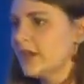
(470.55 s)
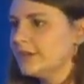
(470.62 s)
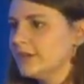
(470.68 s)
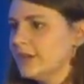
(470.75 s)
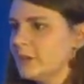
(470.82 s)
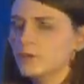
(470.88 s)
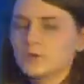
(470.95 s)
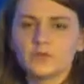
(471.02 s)
and
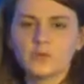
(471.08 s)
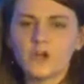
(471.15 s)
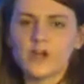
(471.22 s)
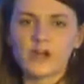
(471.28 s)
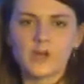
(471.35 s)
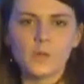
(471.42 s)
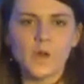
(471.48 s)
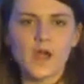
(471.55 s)
now we'll
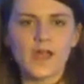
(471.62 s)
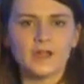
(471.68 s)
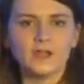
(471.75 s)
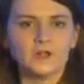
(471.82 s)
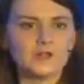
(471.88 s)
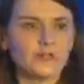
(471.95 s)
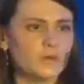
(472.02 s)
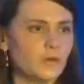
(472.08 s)
target
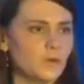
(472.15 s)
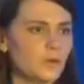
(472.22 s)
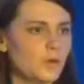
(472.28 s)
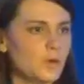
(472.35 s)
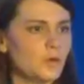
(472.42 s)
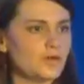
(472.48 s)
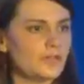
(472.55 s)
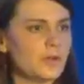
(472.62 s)
Wales,
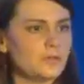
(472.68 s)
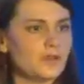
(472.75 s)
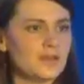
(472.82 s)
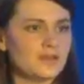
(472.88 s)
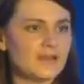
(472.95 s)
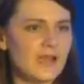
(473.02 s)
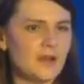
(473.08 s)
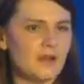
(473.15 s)
or
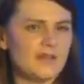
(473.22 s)
separating out.